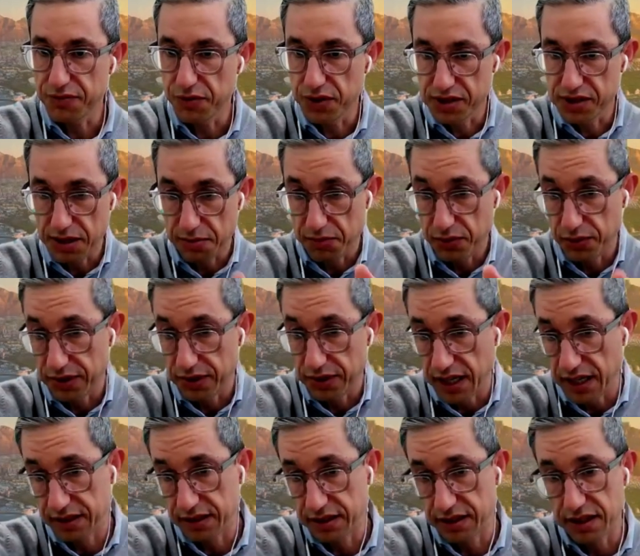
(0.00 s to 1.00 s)
For example,
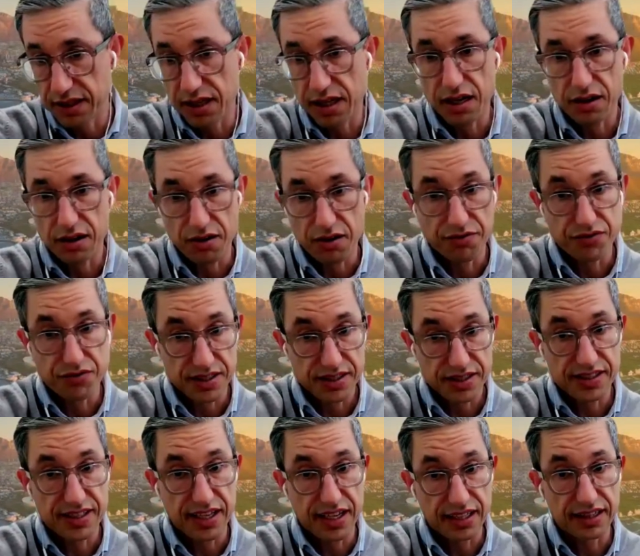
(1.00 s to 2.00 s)
that
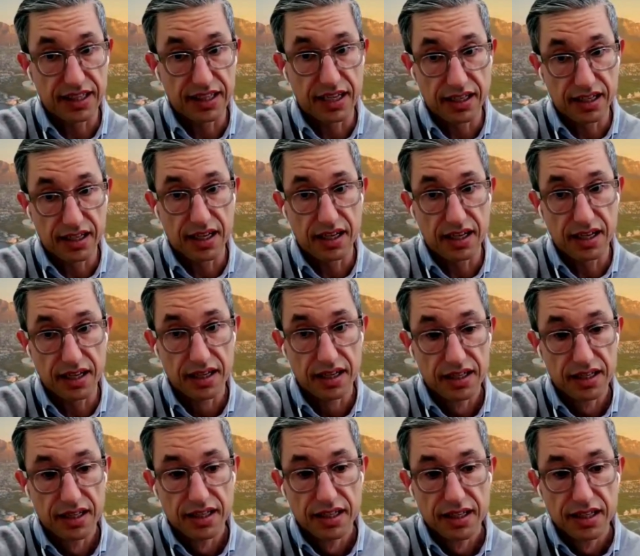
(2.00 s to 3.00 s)
conference thing that
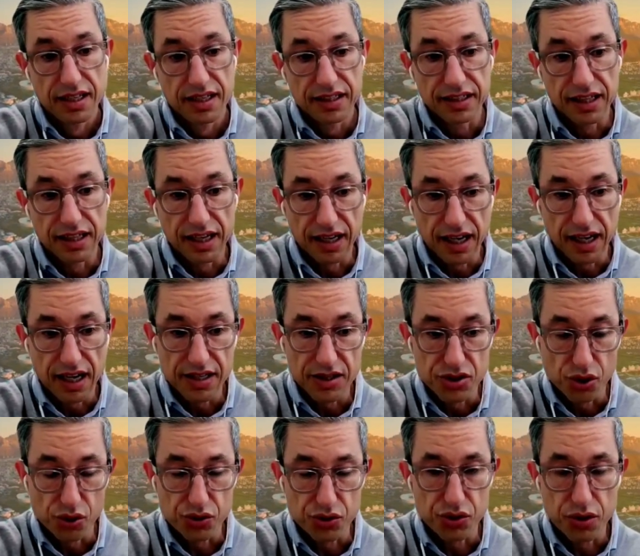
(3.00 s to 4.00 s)
I
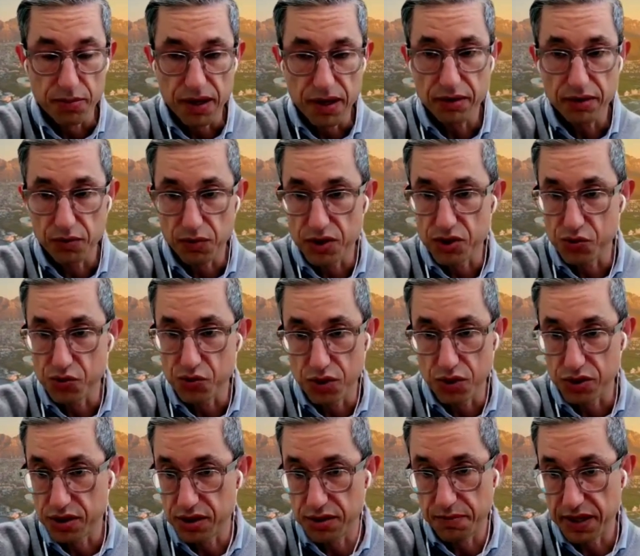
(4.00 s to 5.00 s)
told you about, which
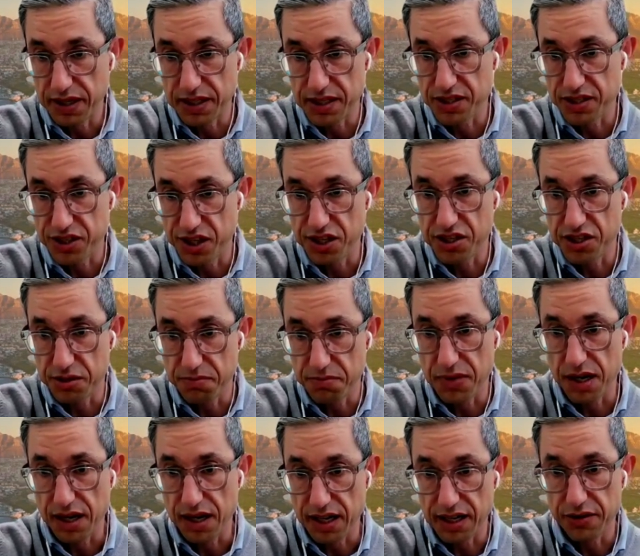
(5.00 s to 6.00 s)
was the biggest change in
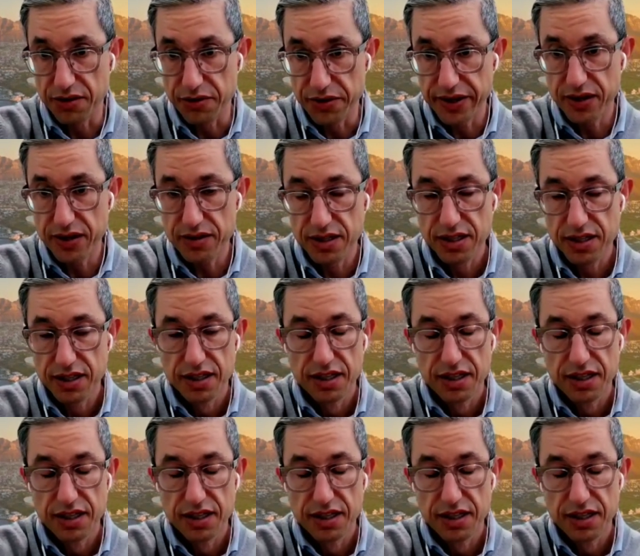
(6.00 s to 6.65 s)
my career.